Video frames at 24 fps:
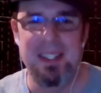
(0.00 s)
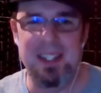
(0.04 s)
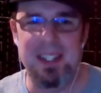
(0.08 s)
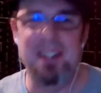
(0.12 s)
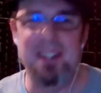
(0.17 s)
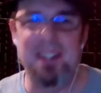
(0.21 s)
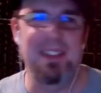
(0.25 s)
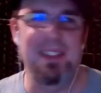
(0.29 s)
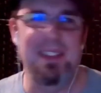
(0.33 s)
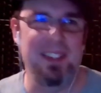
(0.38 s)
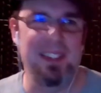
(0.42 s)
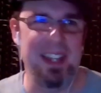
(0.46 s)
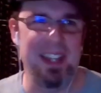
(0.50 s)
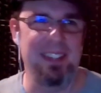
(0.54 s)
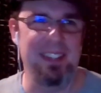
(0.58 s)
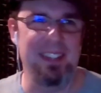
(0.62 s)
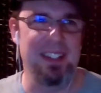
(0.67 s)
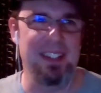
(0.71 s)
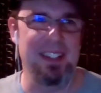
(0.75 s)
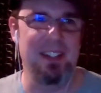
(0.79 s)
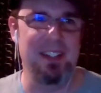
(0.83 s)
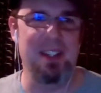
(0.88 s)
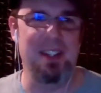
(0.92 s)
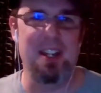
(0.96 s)
the end of
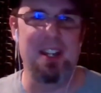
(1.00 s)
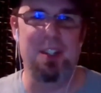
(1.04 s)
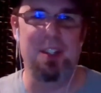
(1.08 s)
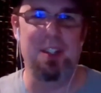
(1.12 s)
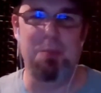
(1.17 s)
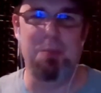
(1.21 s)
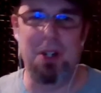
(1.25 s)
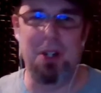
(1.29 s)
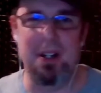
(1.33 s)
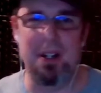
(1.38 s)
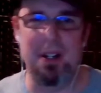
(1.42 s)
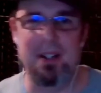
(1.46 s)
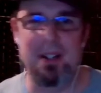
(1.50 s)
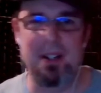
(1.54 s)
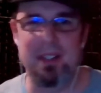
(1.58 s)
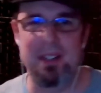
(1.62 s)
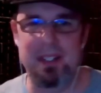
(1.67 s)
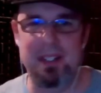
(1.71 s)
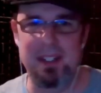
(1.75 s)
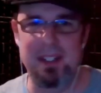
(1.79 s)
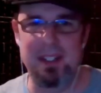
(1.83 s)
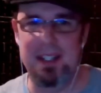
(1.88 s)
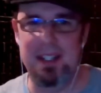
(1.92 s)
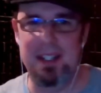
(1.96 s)
the night at the bar,
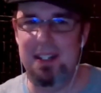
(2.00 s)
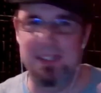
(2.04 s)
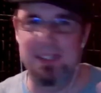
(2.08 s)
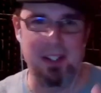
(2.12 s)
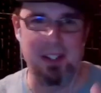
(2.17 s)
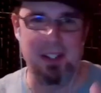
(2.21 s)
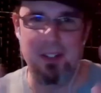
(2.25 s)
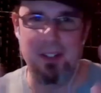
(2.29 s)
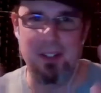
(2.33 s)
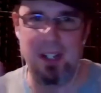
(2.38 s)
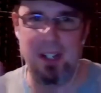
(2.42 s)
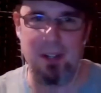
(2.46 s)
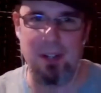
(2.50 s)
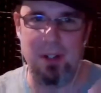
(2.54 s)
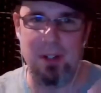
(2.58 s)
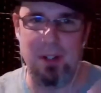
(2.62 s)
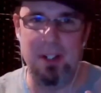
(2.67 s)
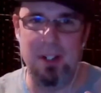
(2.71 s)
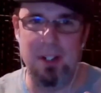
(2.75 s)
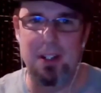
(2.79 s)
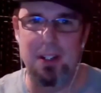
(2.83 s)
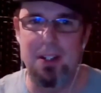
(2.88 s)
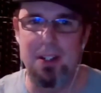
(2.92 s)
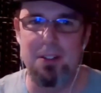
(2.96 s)
like I don't care where
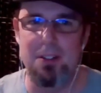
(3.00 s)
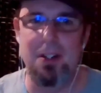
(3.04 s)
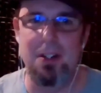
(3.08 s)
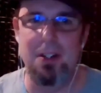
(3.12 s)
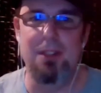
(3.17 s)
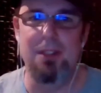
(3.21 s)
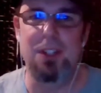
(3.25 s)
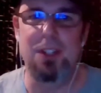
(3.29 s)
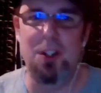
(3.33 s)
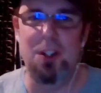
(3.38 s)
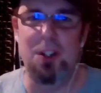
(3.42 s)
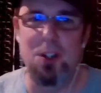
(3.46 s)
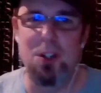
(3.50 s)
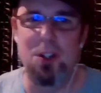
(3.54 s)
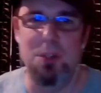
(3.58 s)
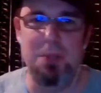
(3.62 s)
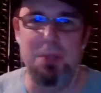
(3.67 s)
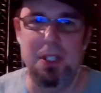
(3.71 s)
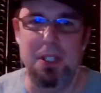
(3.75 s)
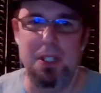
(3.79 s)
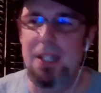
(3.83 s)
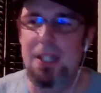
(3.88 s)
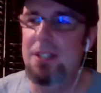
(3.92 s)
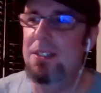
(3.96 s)
you go, you don't have to go home,
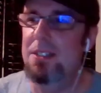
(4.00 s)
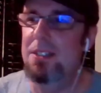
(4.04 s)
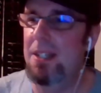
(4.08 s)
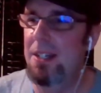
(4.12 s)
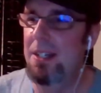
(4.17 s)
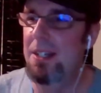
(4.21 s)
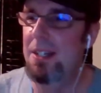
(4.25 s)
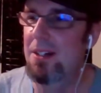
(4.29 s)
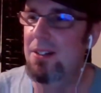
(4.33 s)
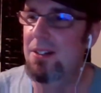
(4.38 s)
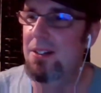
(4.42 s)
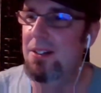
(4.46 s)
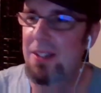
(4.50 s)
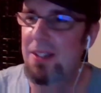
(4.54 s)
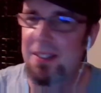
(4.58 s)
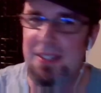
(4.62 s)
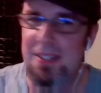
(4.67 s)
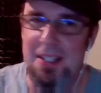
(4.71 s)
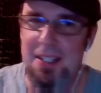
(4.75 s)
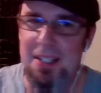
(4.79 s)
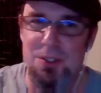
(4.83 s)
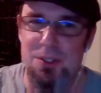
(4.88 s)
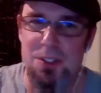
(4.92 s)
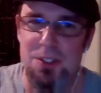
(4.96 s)
you can't stay here. Like
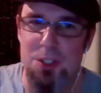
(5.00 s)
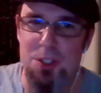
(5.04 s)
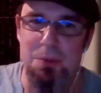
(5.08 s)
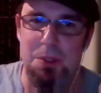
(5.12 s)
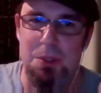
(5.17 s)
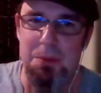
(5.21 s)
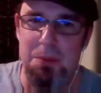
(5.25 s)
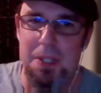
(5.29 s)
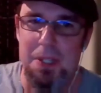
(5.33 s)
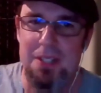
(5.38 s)
that's what Zoom is